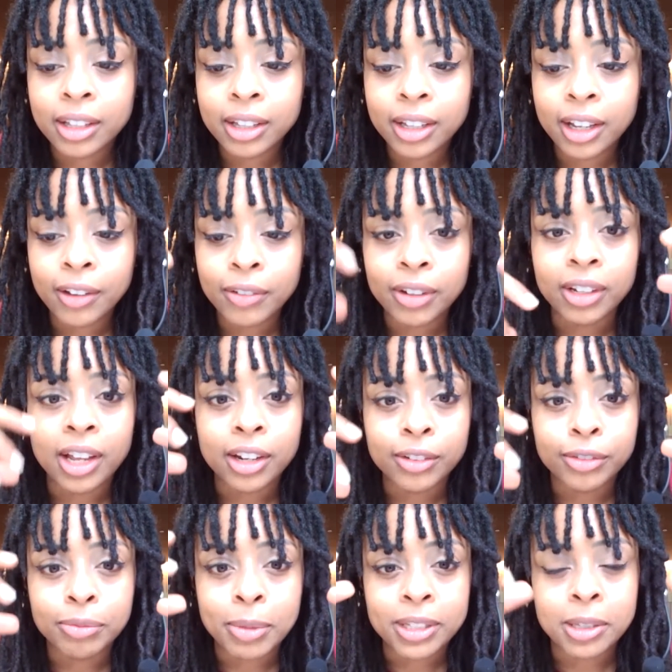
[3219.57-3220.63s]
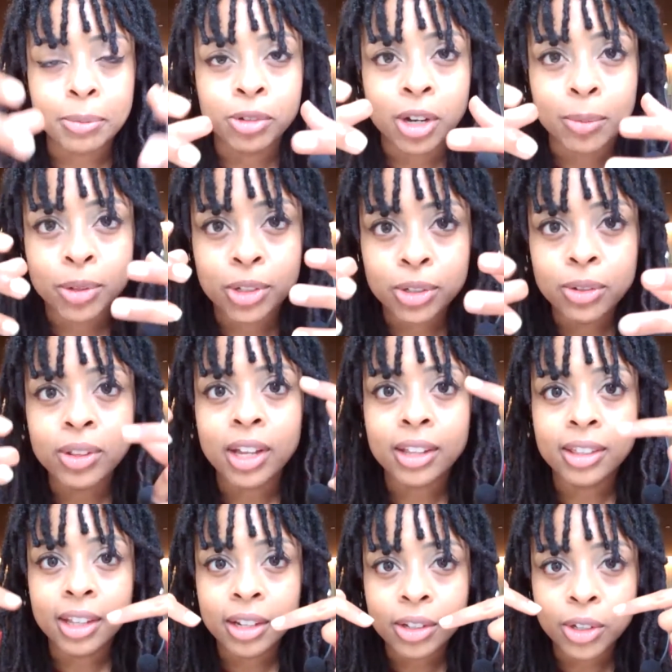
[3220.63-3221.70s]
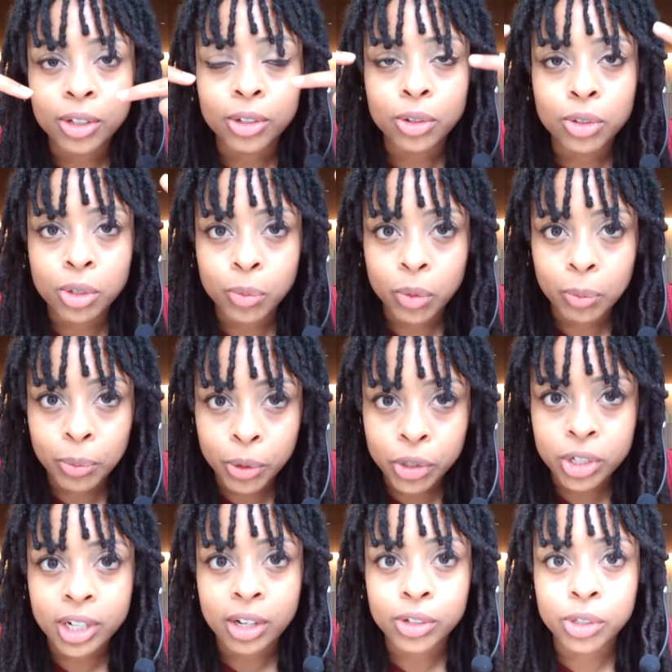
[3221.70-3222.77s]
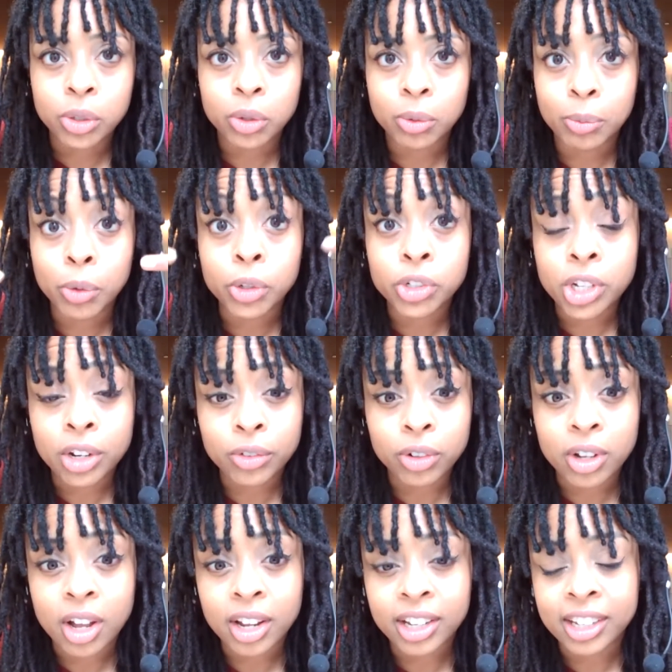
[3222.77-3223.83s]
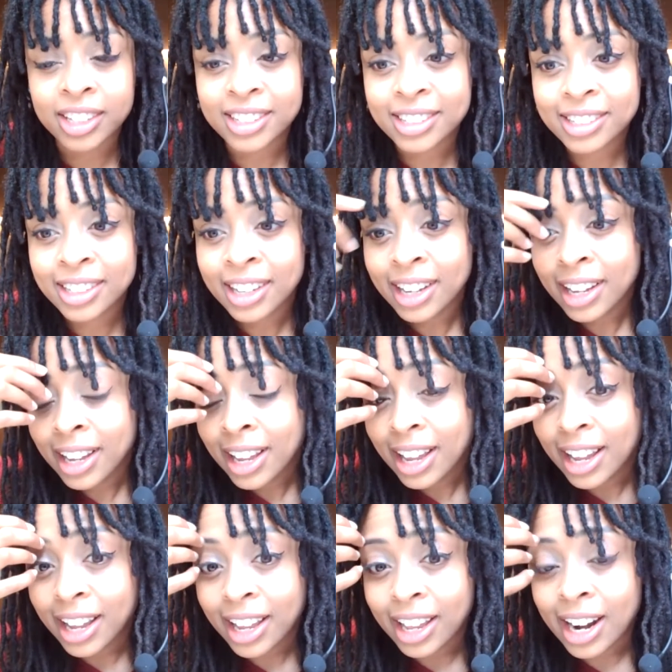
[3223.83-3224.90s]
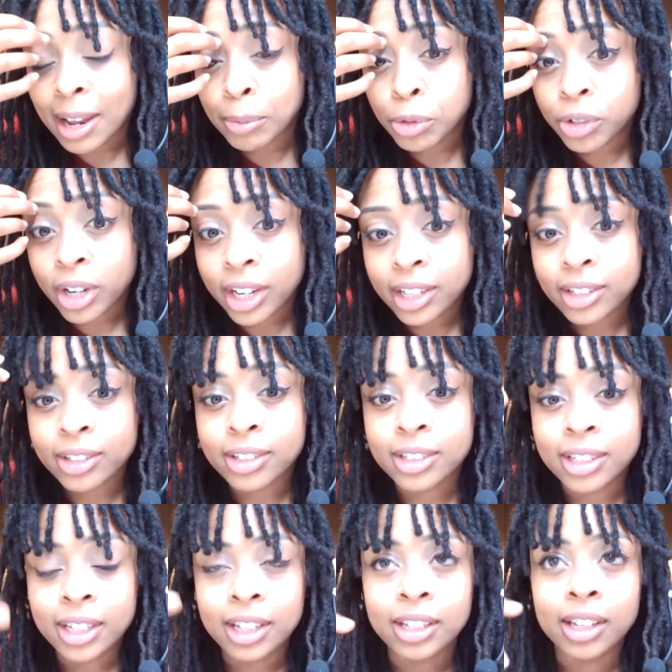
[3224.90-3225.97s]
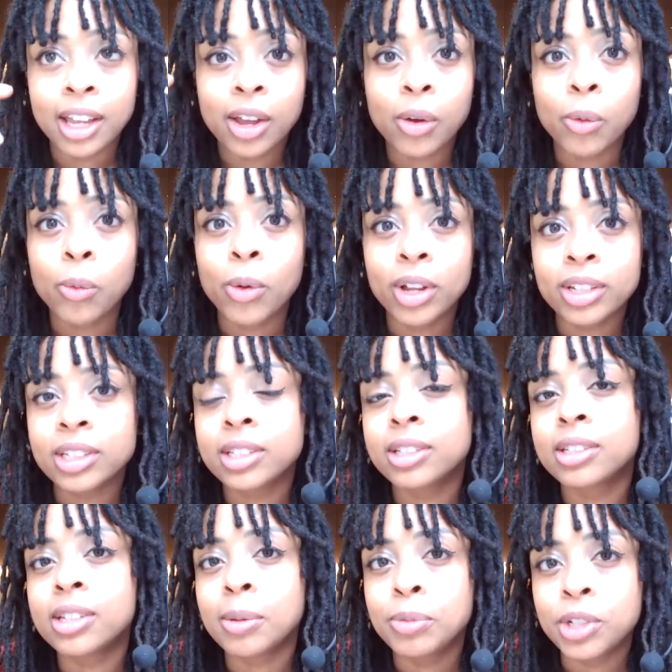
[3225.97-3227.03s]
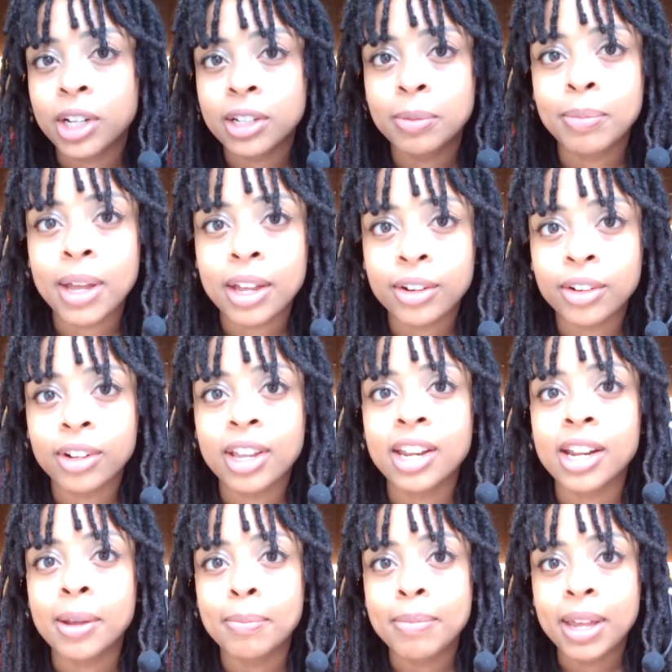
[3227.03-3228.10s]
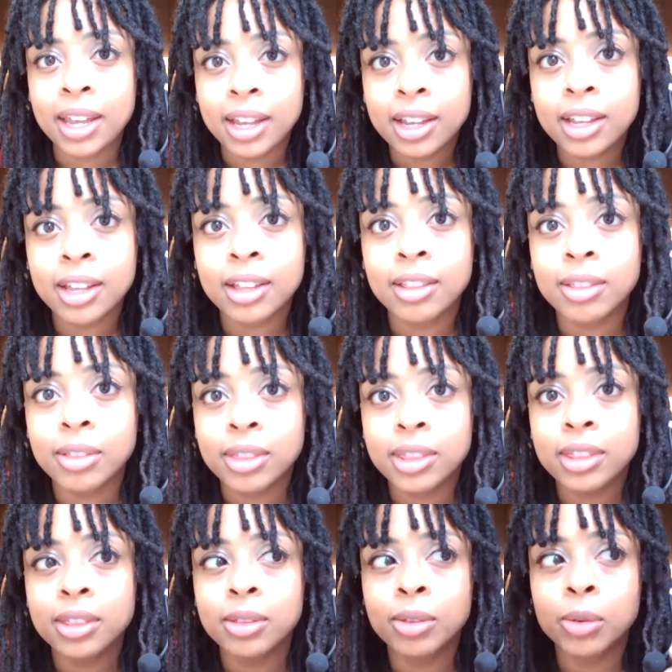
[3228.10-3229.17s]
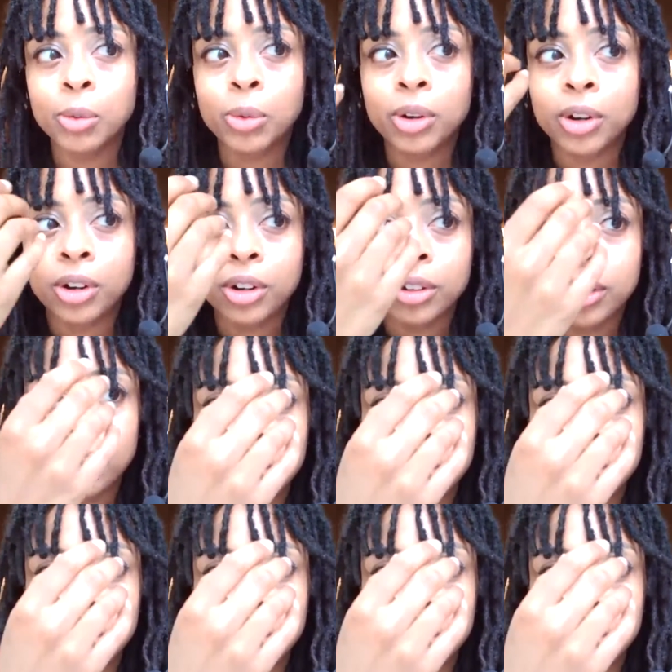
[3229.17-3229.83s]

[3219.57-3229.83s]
if a lot of my subscribers do that, then YouTube will push it out to a more general audience. And I'm trying to see like what subject matter can I make where like